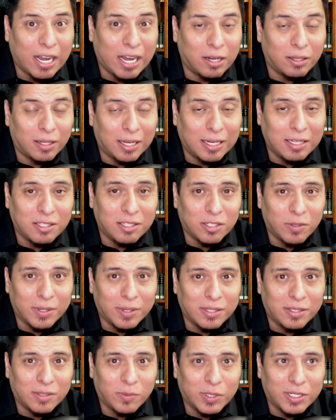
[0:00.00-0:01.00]
Online
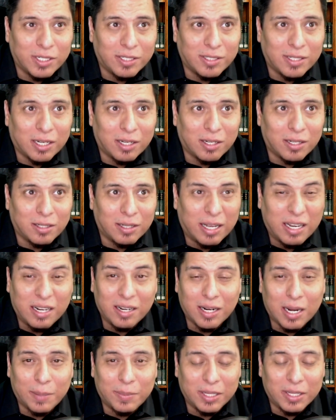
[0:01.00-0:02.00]
series, which is uh,
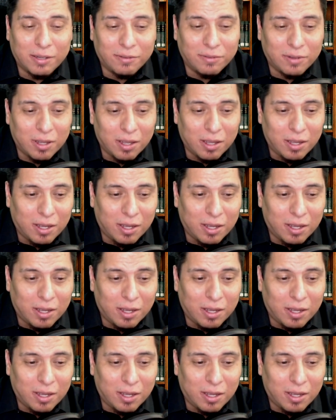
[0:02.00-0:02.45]
ended, I believe.